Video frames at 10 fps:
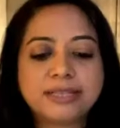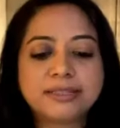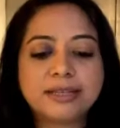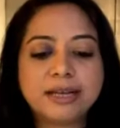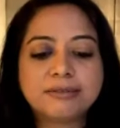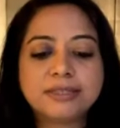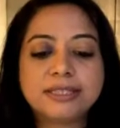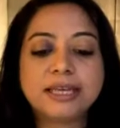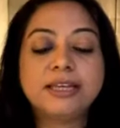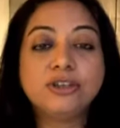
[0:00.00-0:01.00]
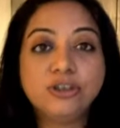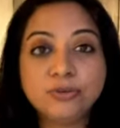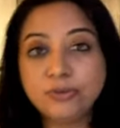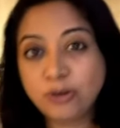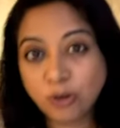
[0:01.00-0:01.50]
has announced a
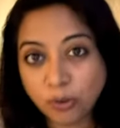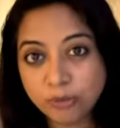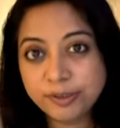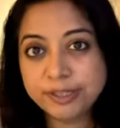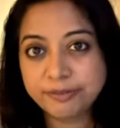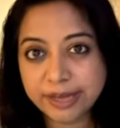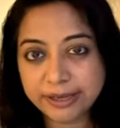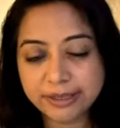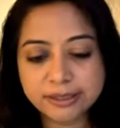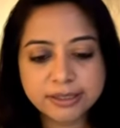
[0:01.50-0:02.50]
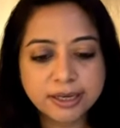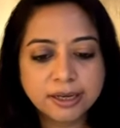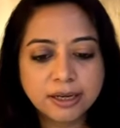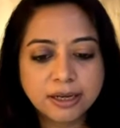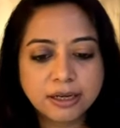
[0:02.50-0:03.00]
new COVID variant
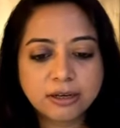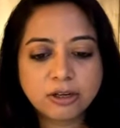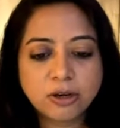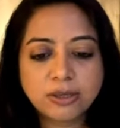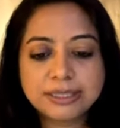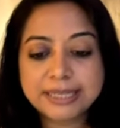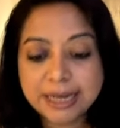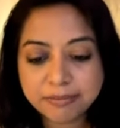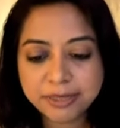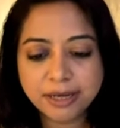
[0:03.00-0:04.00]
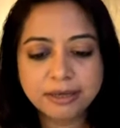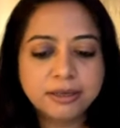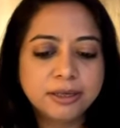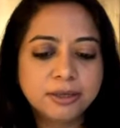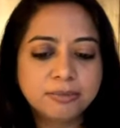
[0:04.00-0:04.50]
called
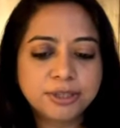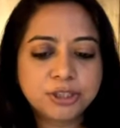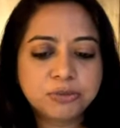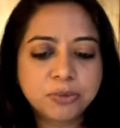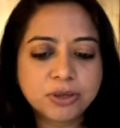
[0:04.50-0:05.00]
Lambda, which